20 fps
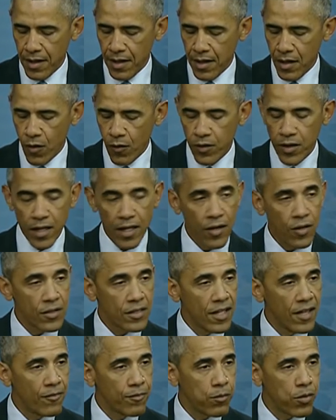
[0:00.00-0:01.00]
And over the
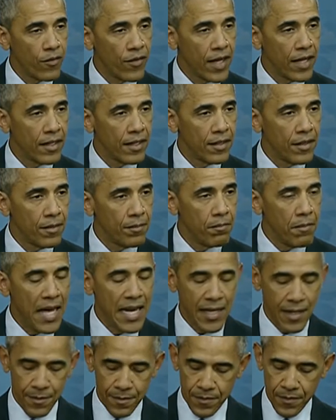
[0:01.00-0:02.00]
years, they've prevented
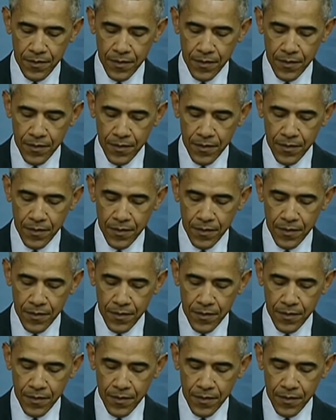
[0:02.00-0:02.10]
many.